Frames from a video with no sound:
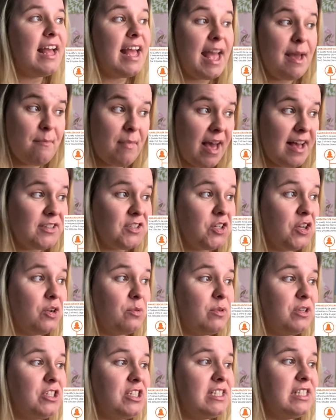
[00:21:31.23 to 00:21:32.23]
Ambassador,
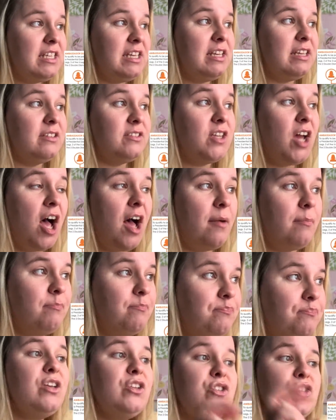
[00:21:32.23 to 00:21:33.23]
which is the top,
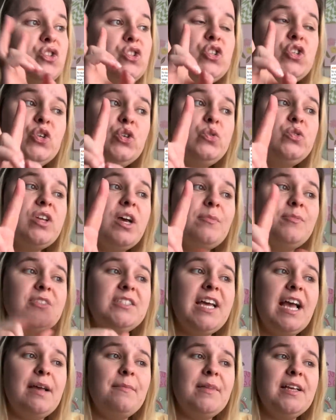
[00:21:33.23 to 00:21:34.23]
two double
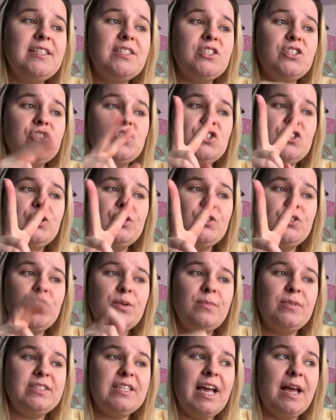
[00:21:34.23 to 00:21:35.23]
diamonds, two
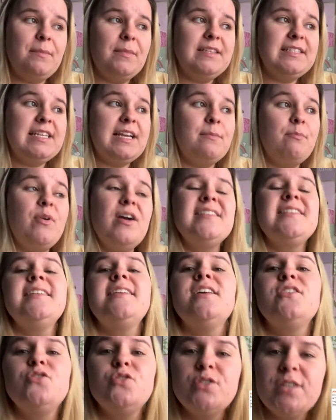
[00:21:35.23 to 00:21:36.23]
triple diamonds, and a presidential